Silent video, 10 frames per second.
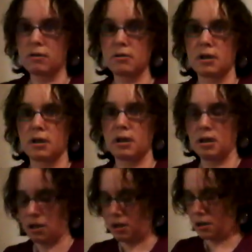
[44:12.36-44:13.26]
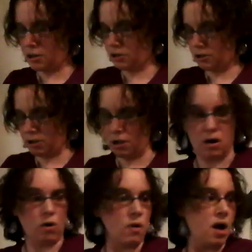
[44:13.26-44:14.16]
Okay,
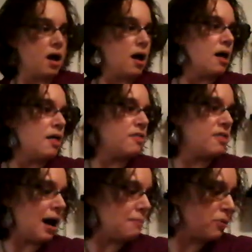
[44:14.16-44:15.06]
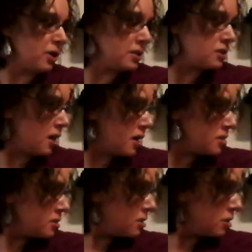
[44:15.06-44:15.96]
so that brings
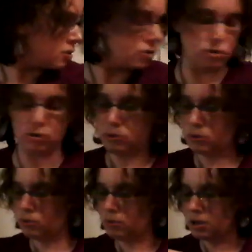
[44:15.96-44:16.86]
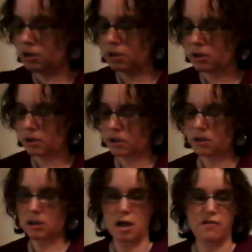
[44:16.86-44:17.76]
us to
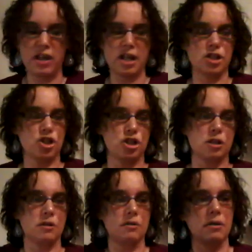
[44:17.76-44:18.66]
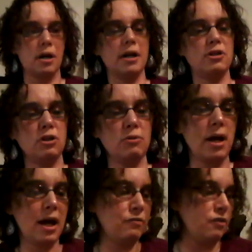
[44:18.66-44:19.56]
a finish. I do
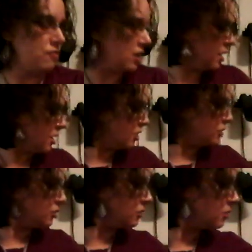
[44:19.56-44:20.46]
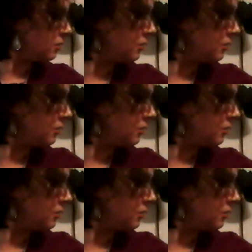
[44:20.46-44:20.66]
have a finish.